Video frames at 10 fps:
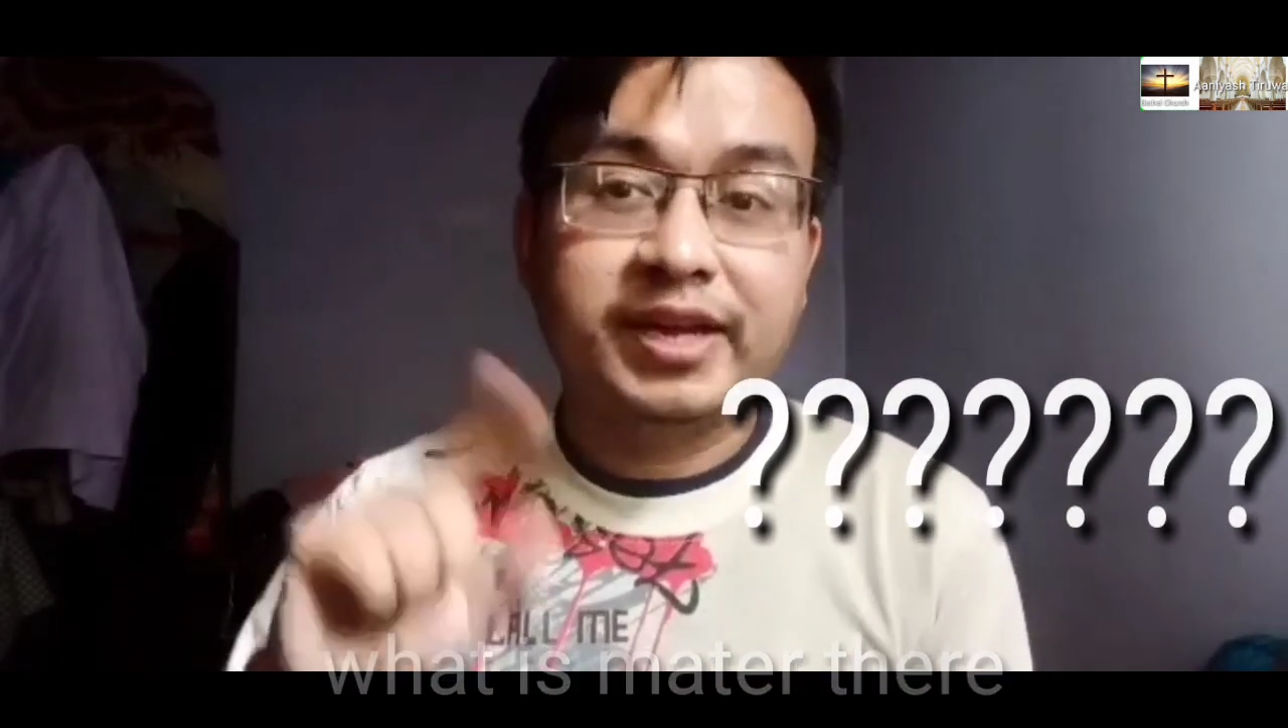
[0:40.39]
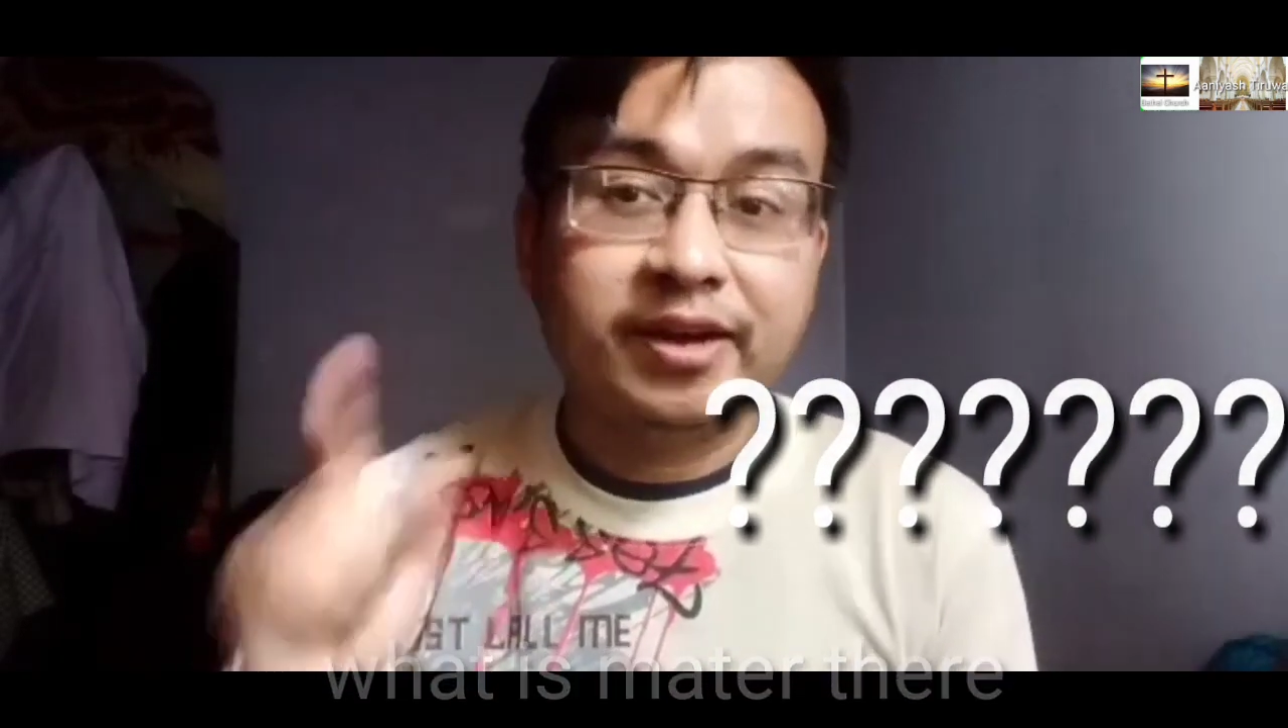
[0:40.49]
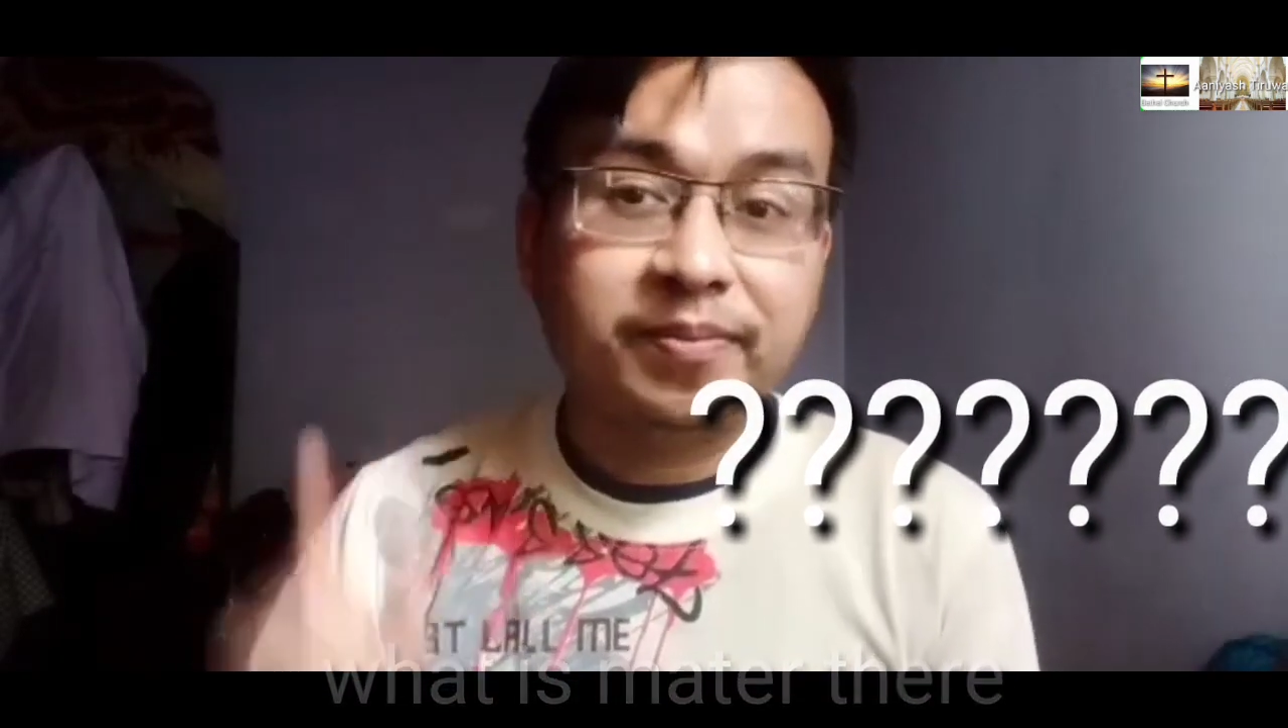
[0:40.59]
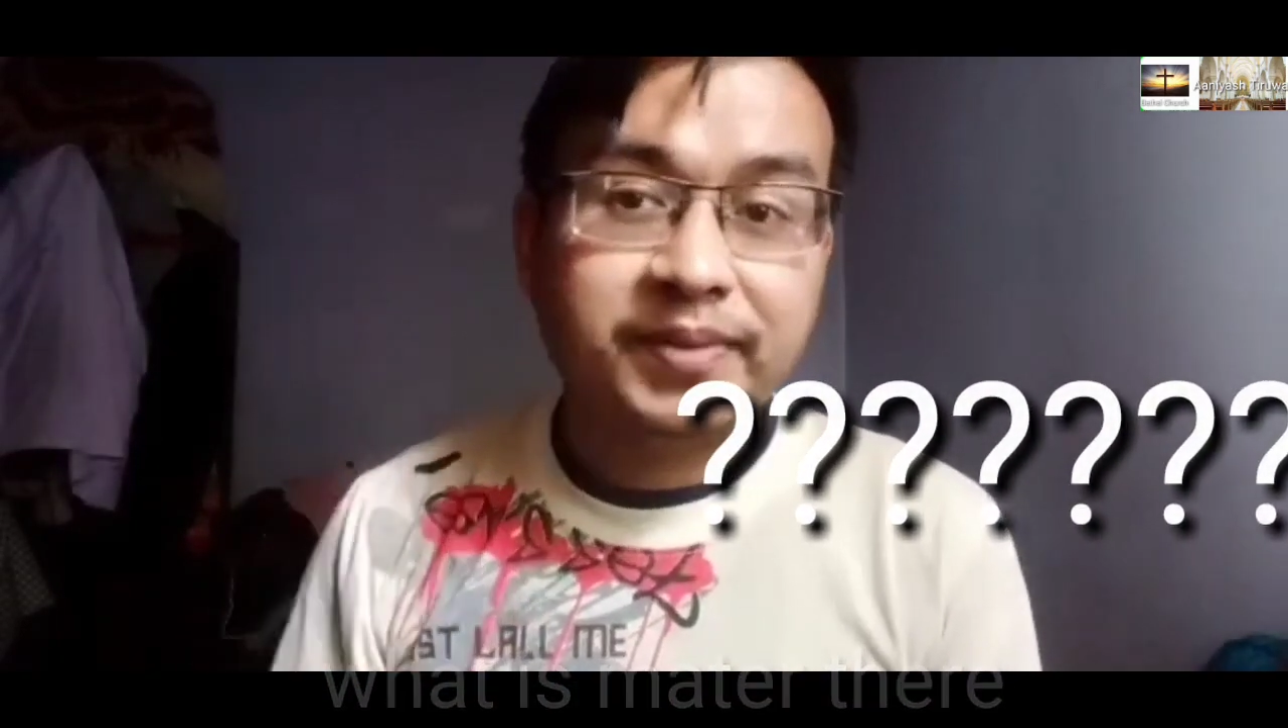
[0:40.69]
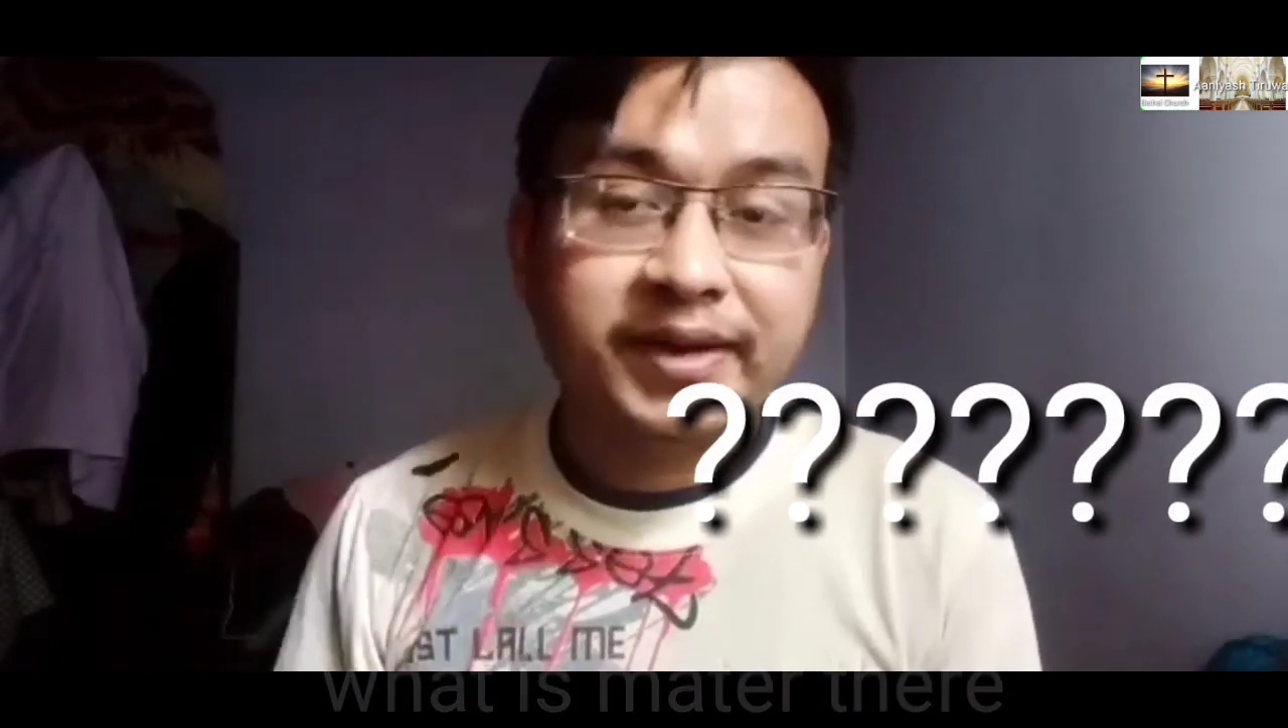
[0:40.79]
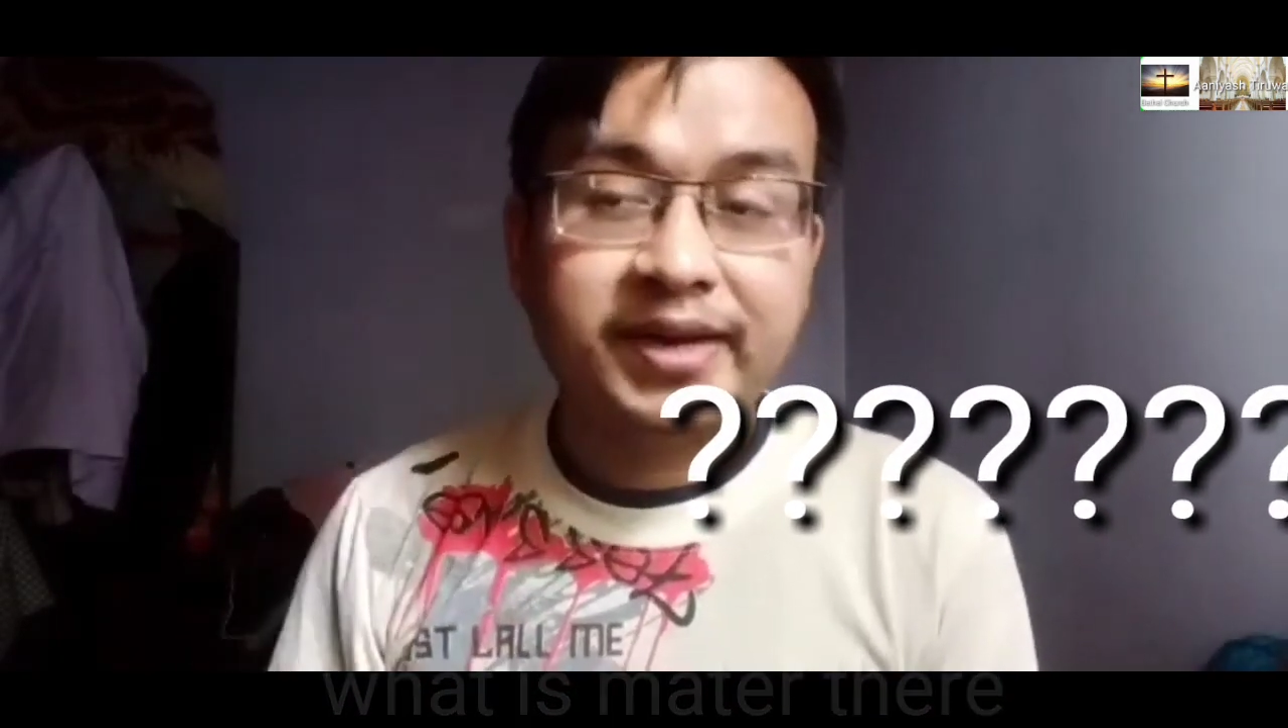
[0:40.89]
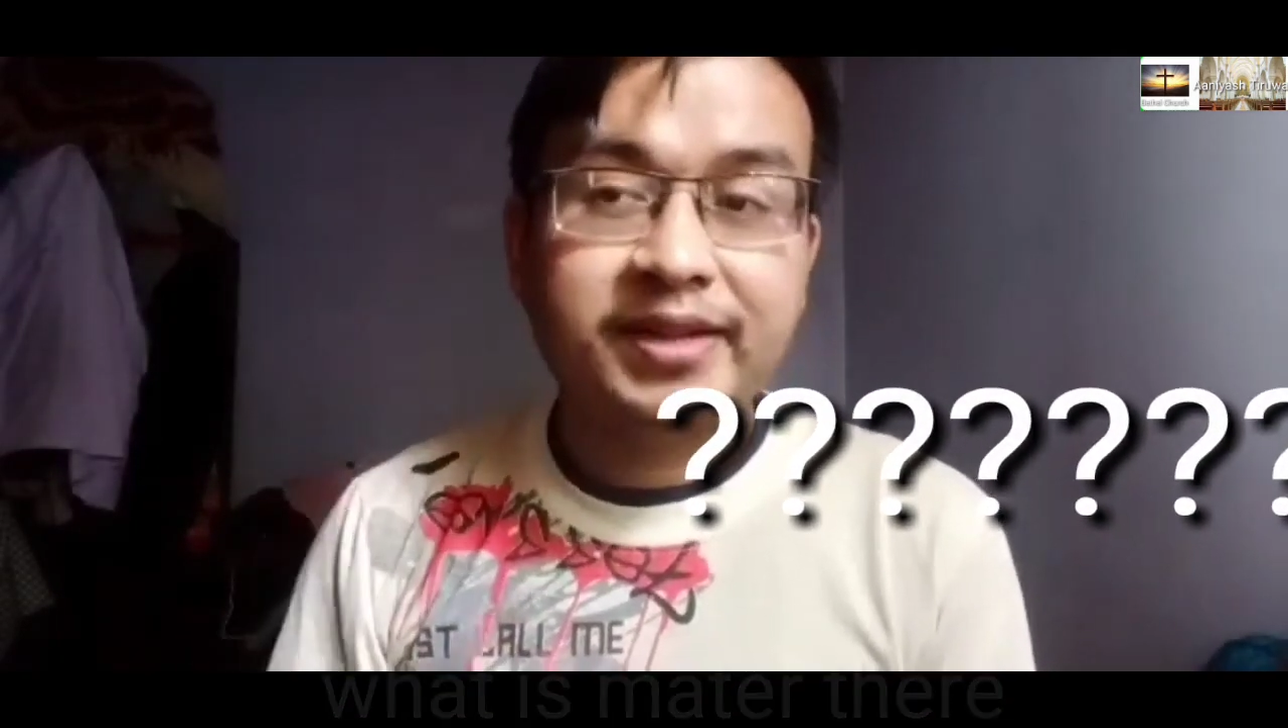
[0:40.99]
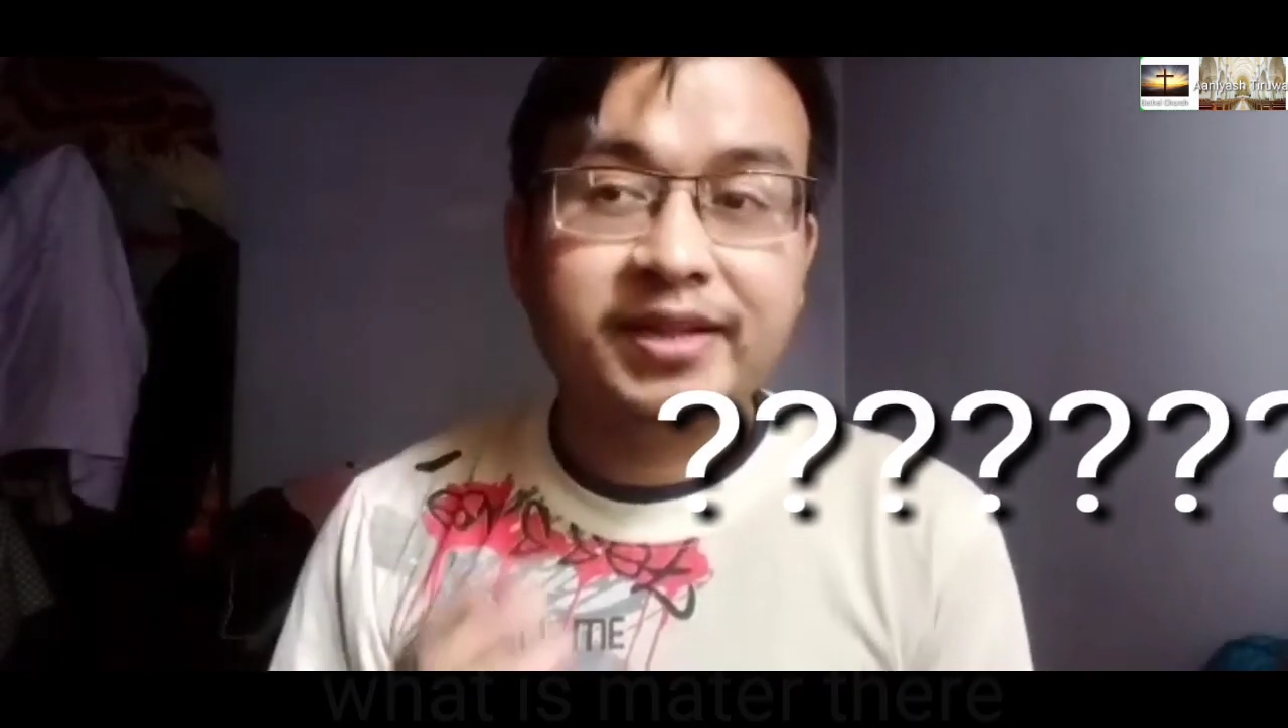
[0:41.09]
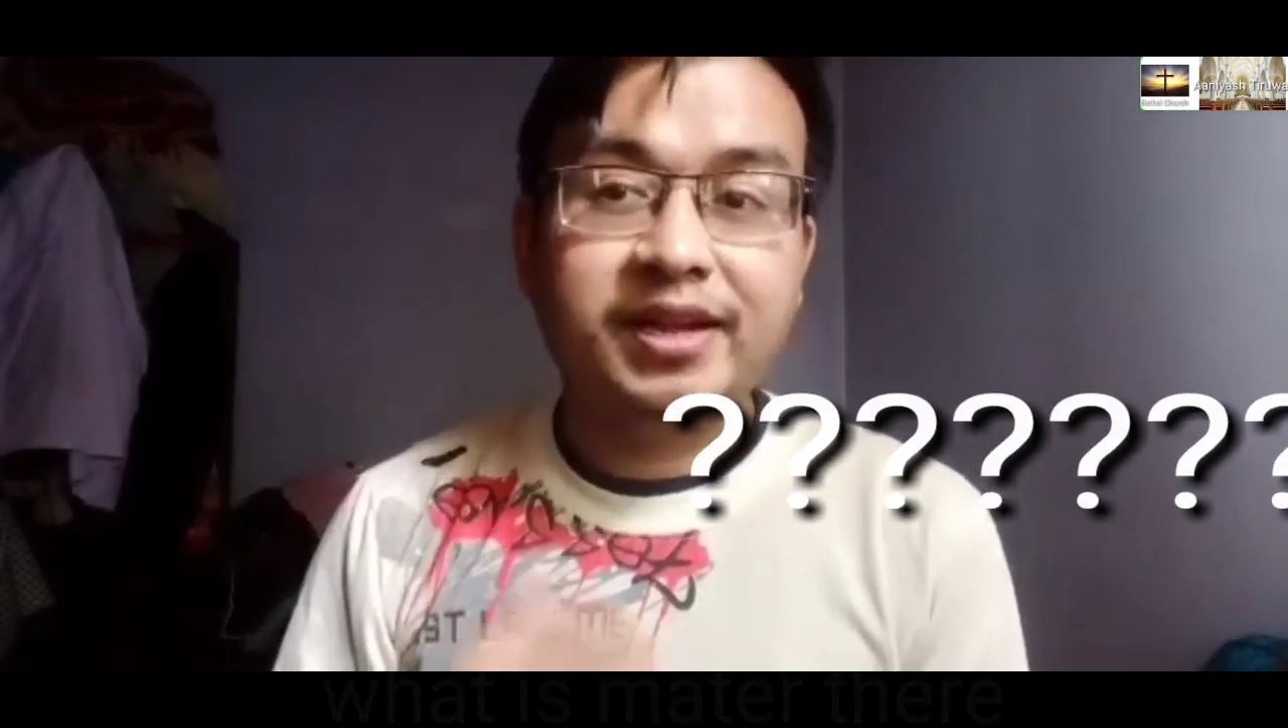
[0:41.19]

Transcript: erupted